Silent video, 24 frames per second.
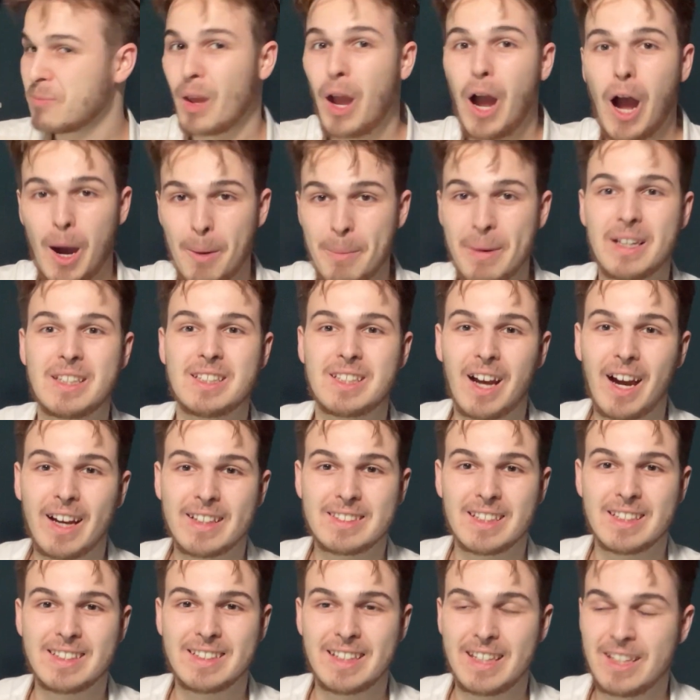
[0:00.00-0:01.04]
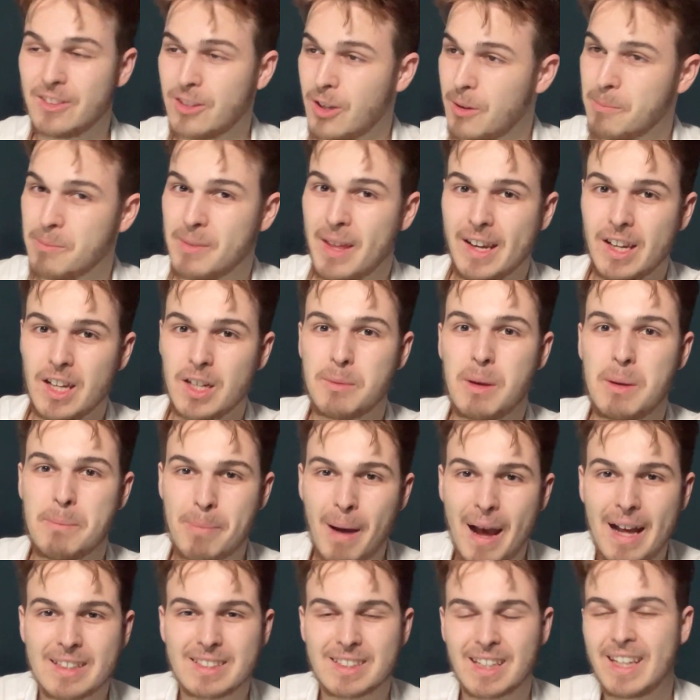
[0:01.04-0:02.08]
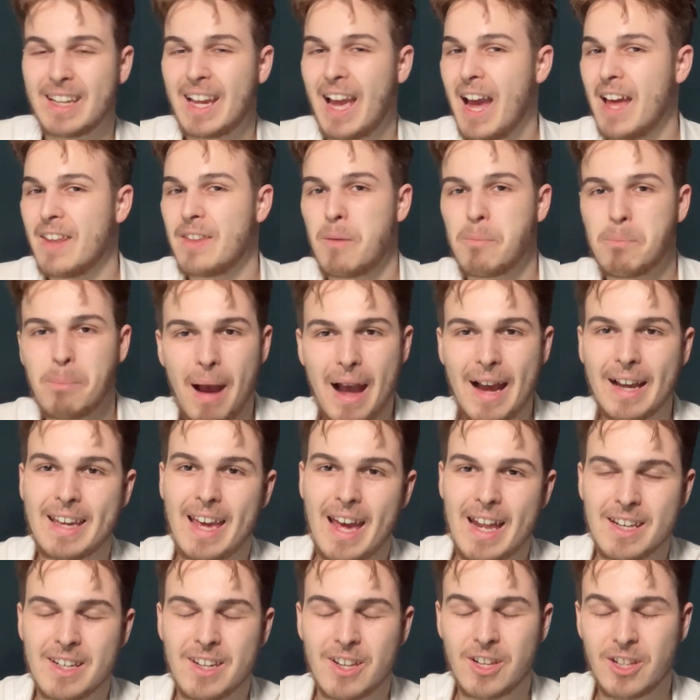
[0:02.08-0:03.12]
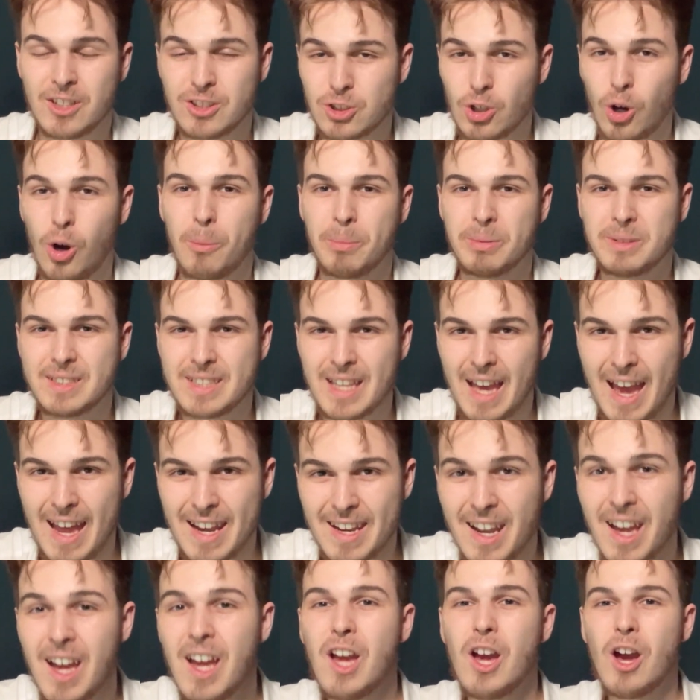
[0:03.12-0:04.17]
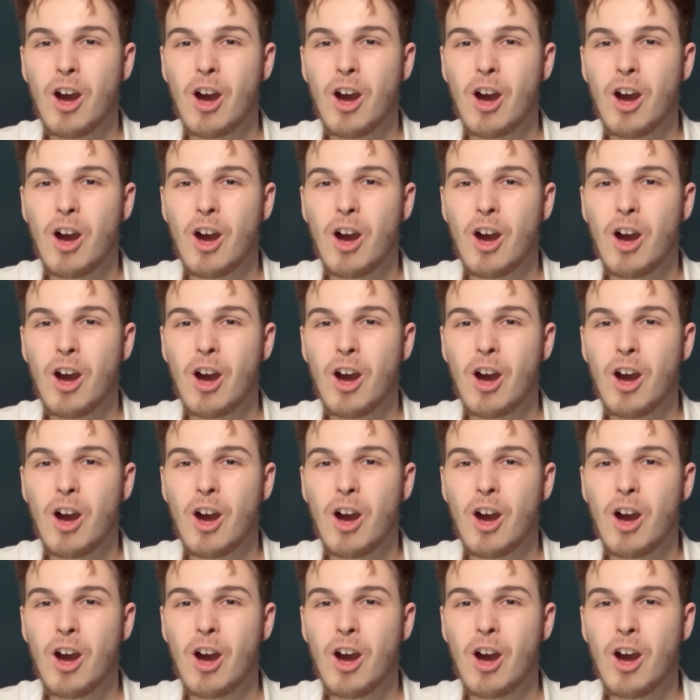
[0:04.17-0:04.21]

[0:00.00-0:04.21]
I'm excited to see them. They're going to be battling at the back end of the top 10.